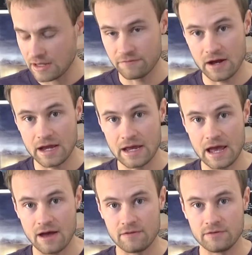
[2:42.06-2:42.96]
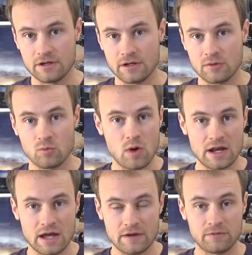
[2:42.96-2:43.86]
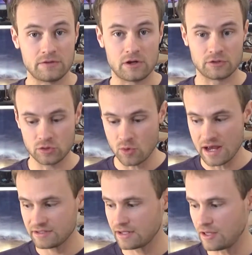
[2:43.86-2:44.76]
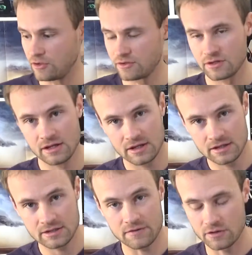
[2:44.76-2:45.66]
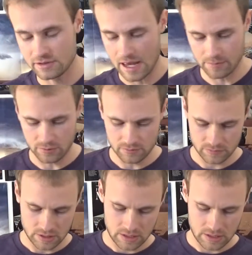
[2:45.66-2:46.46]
if I have if there are two ice skaters, say for example,